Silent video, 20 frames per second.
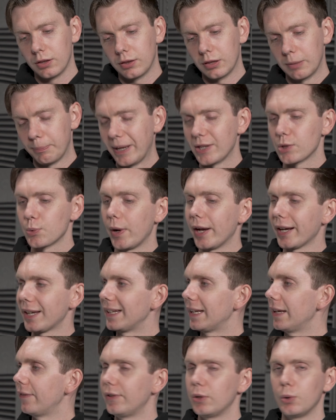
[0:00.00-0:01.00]
The best way I
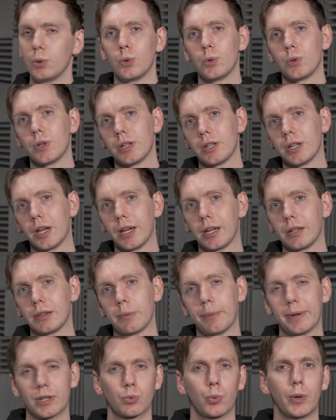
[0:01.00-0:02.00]
can give you,
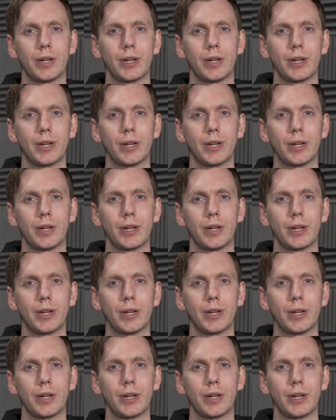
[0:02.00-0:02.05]
the best